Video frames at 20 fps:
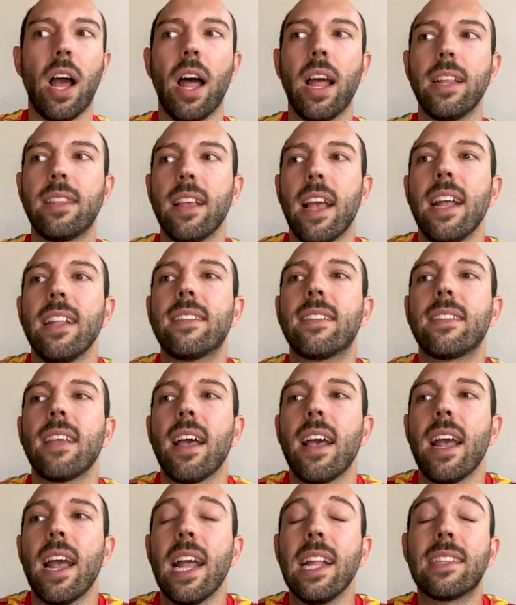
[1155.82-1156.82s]
it's, it's,
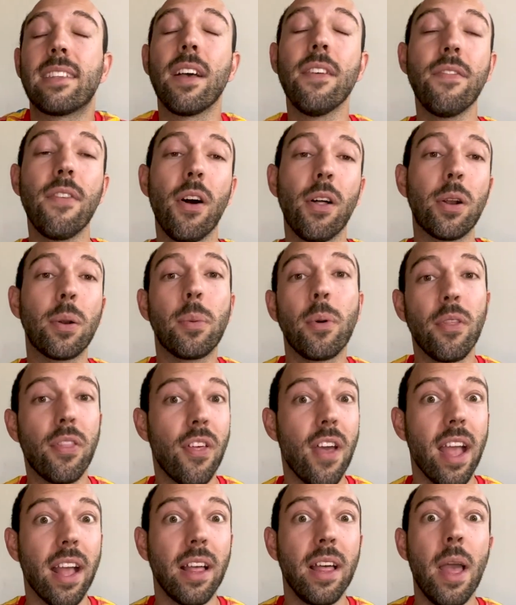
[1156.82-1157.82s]
it's a vulnerable
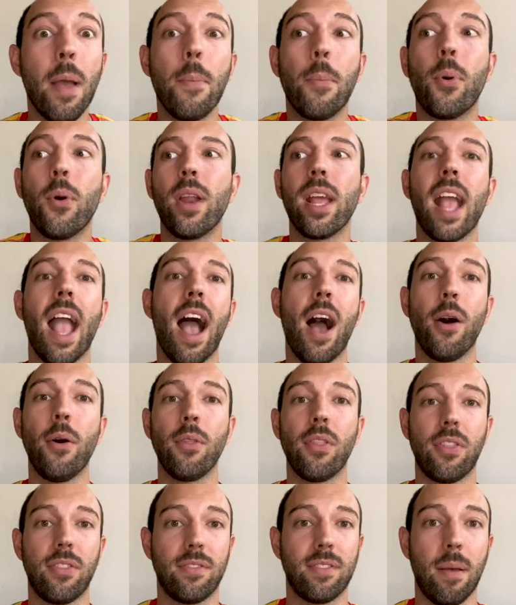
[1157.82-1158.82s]
thing. Putting
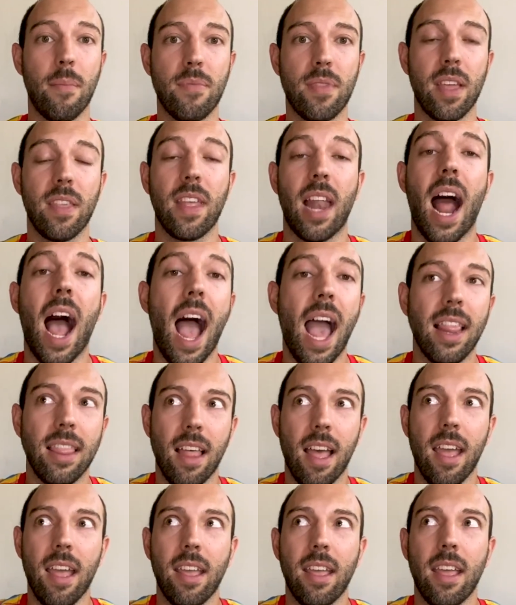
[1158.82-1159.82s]
out something that I
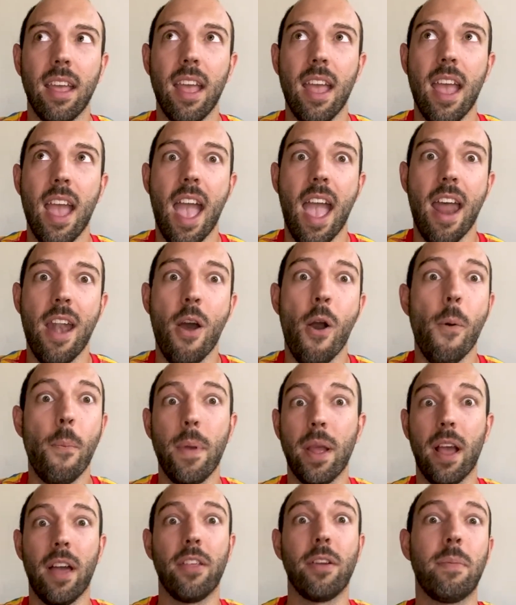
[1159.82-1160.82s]
like and
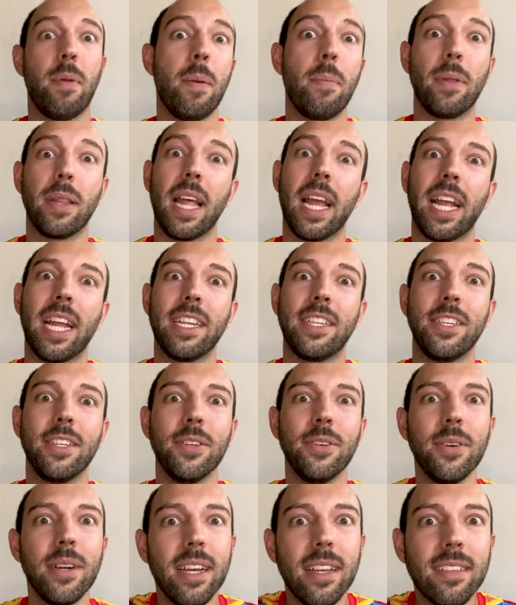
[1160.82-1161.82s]
hoping other people like it
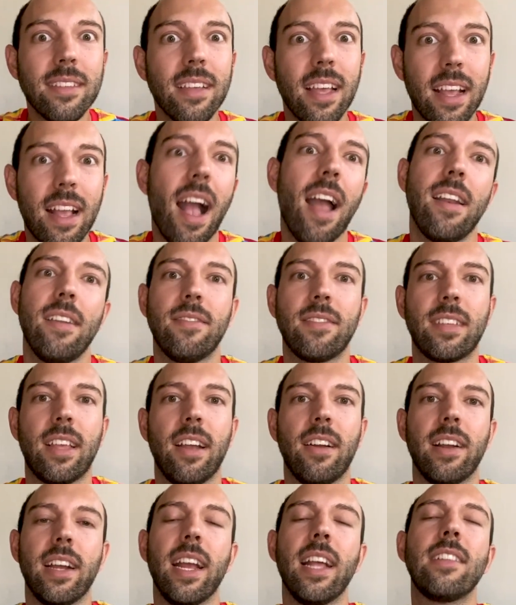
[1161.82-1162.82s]
too is like kind of
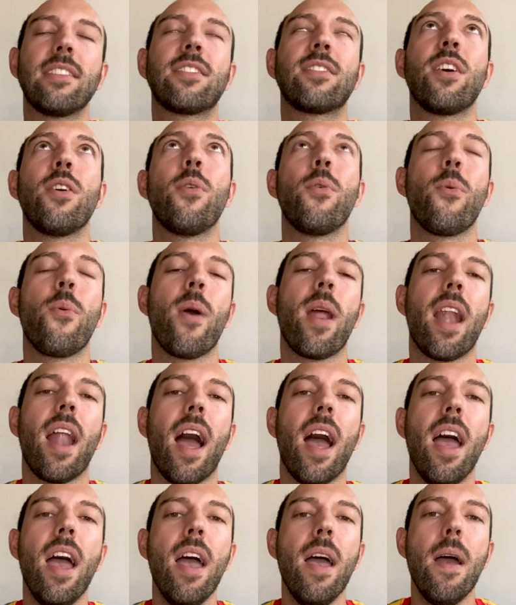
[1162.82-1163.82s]
scary. And so when
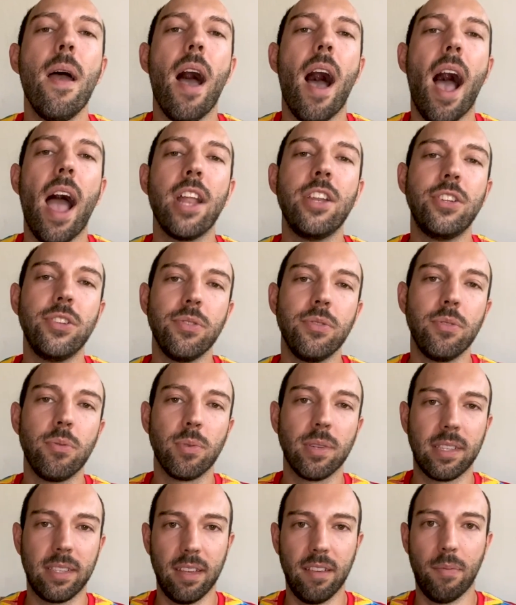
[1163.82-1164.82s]
I do
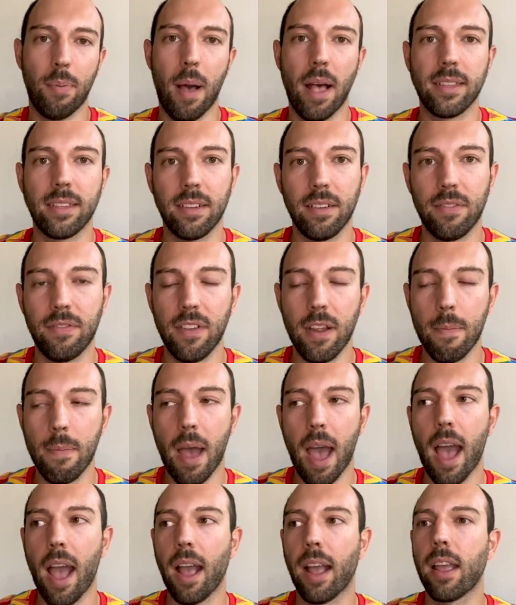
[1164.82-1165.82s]
receive positive
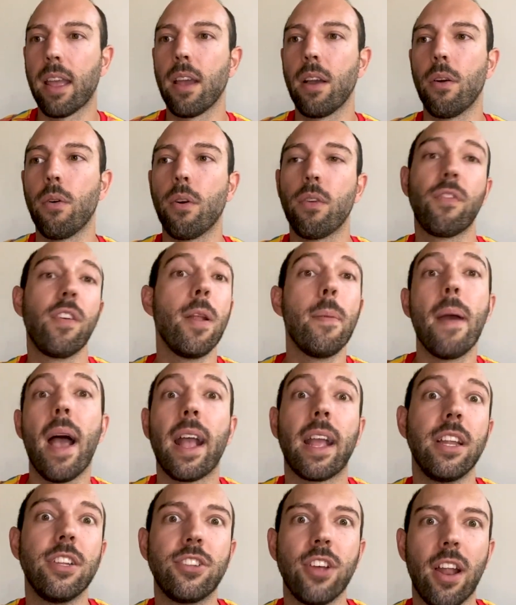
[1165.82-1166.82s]
feedback or
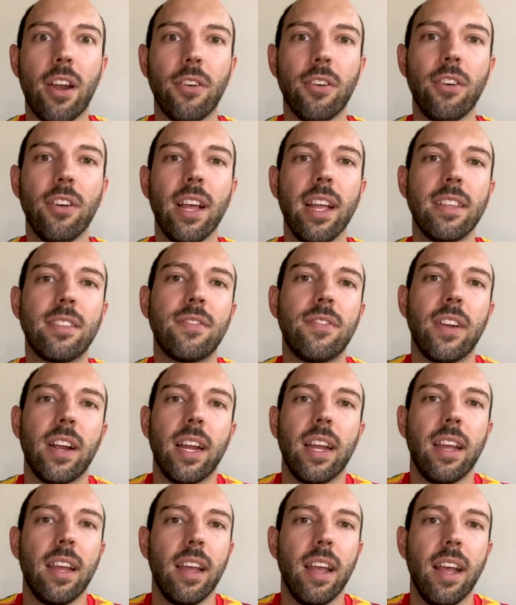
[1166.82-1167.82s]
feedback in general, it's
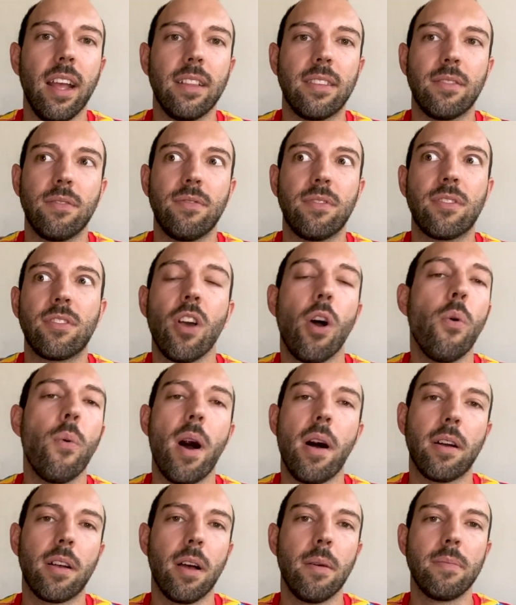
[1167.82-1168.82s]
very, it's so
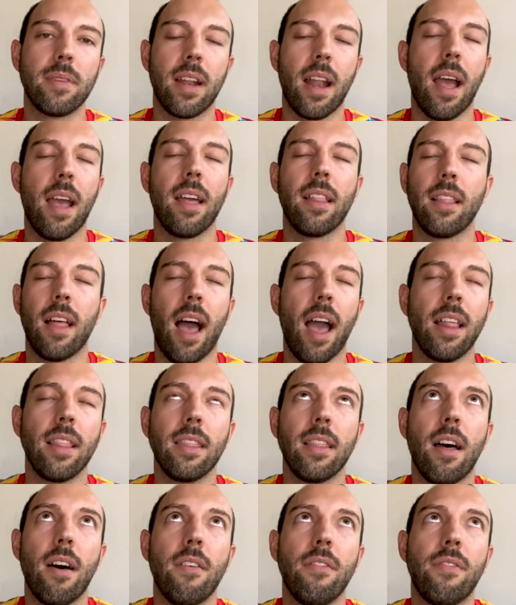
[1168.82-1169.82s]
welcomed. And I, I
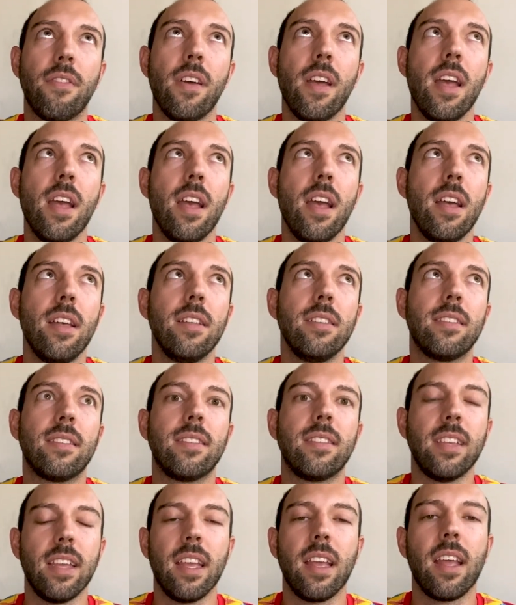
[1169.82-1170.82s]
love
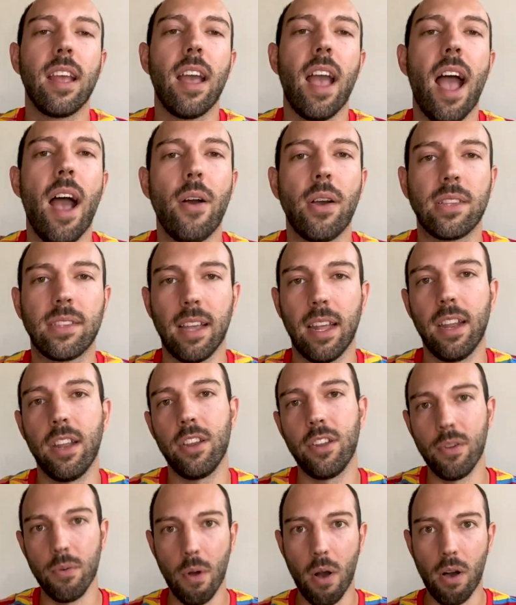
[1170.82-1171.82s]
seeing how
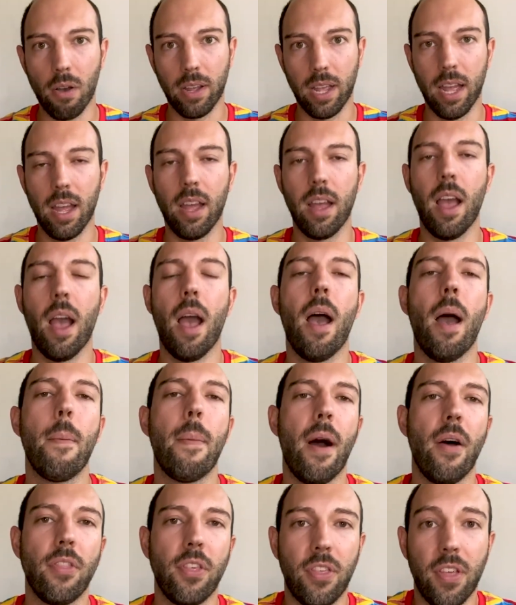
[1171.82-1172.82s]
excited you all get
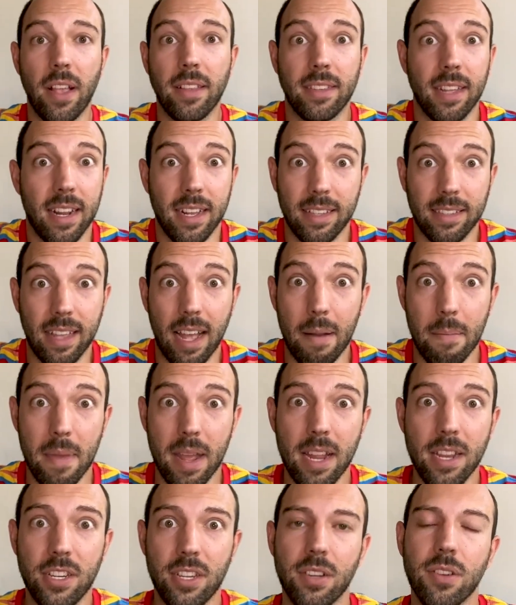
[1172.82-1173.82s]
about the things that excite
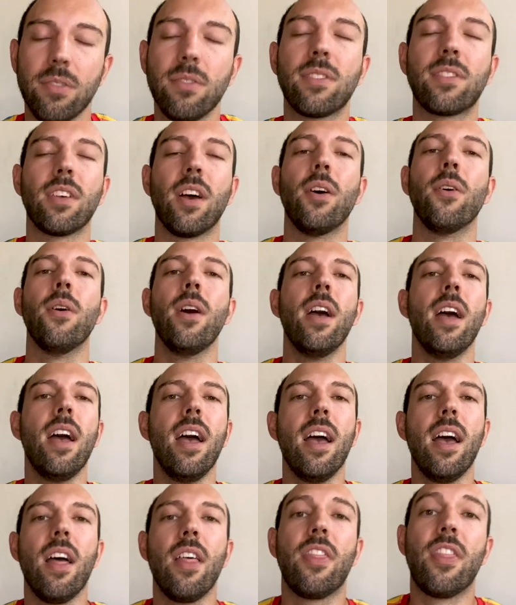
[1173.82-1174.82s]
me too. So
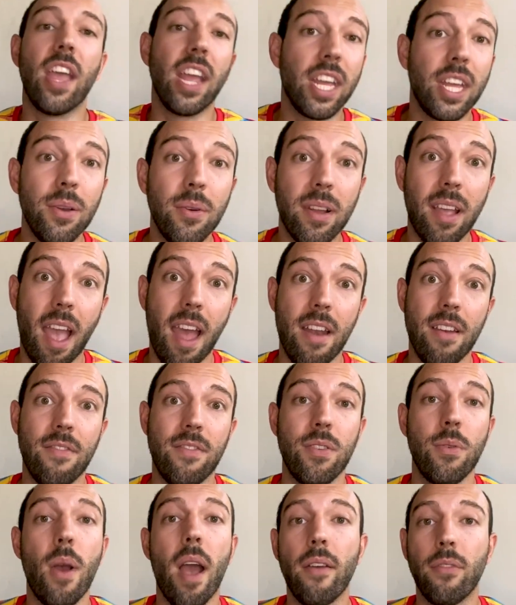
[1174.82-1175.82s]
thank you again
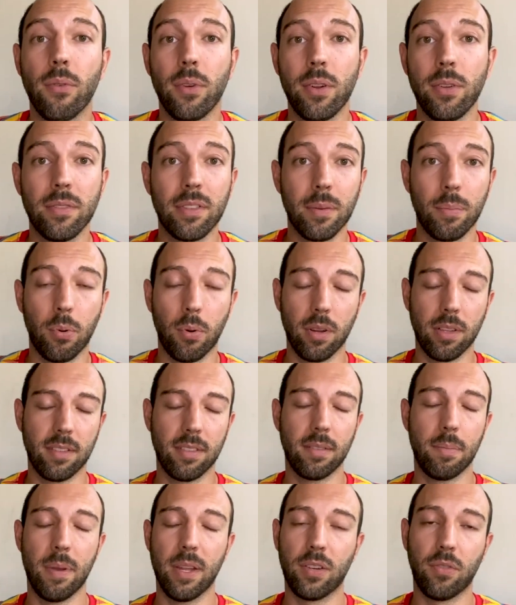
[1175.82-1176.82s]
to everyone who
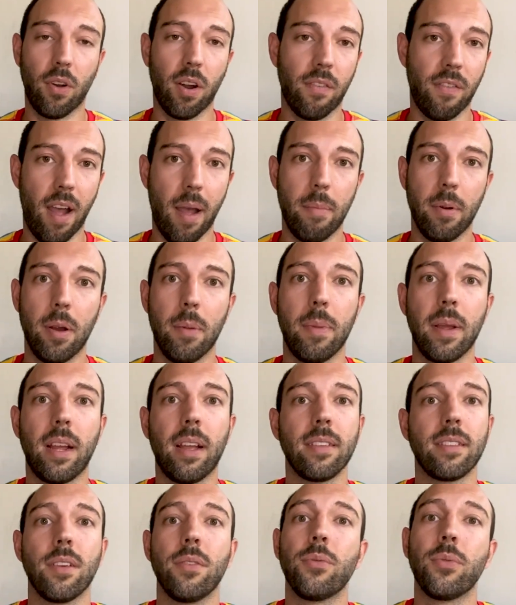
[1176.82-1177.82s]
supports Pitchfork Fiber,
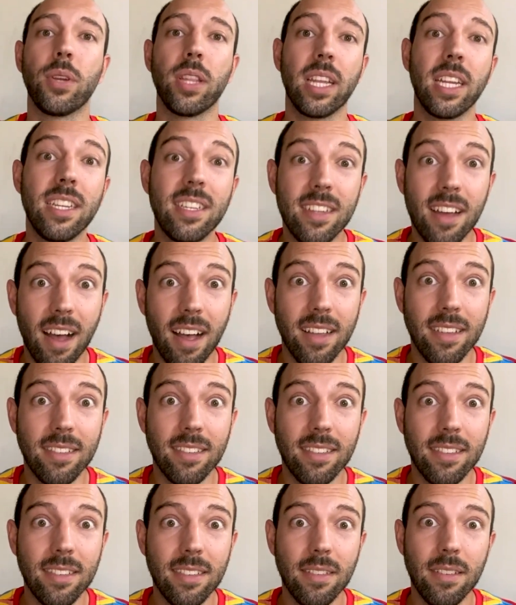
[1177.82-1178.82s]
because it really
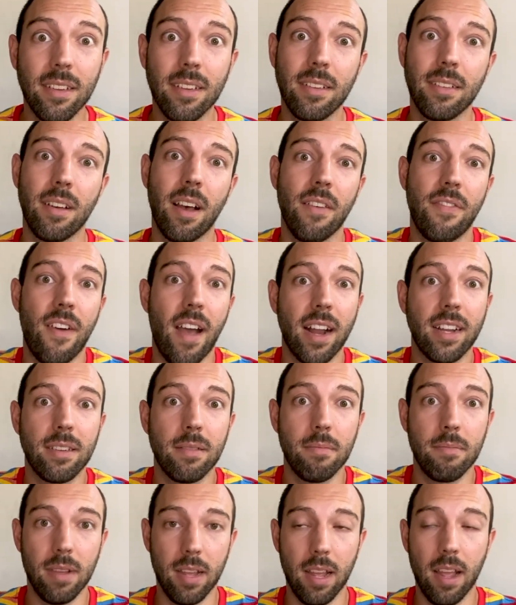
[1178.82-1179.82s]
does affect
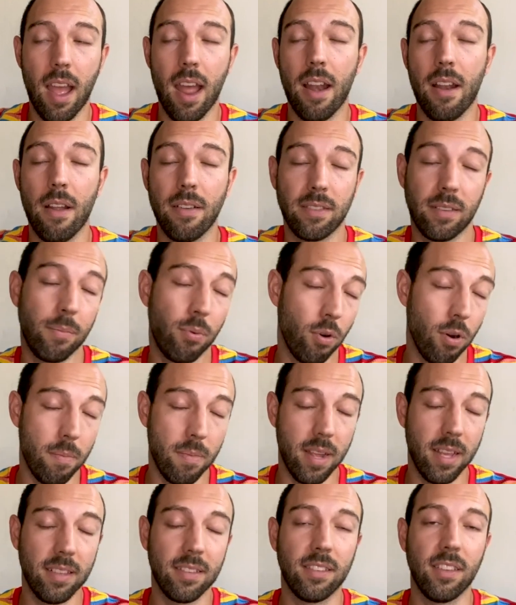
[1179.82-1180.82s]
me and support
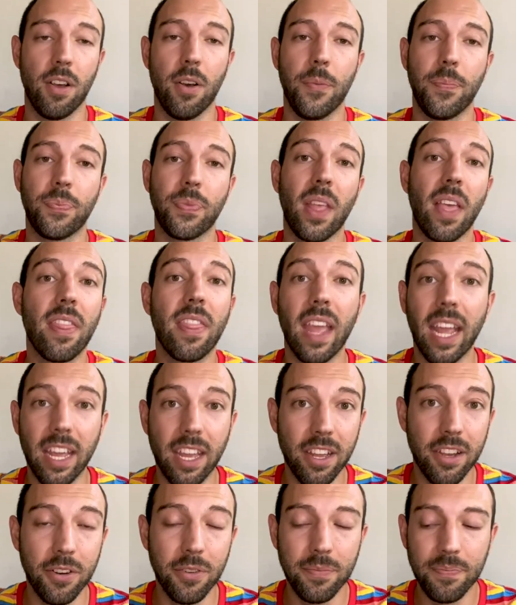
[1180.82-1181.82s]
me. So thank
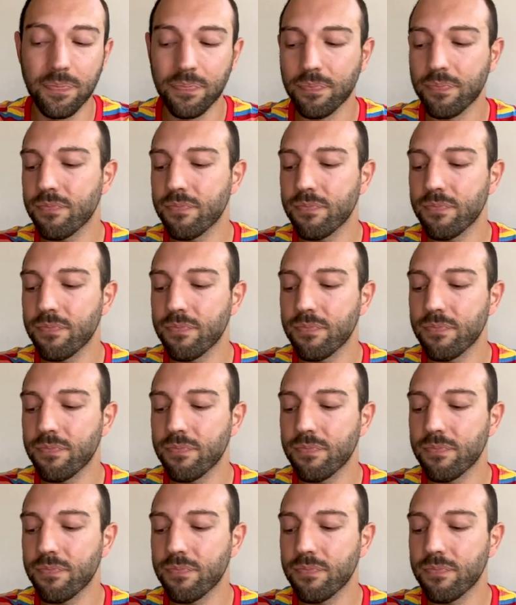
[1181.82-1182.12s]
you.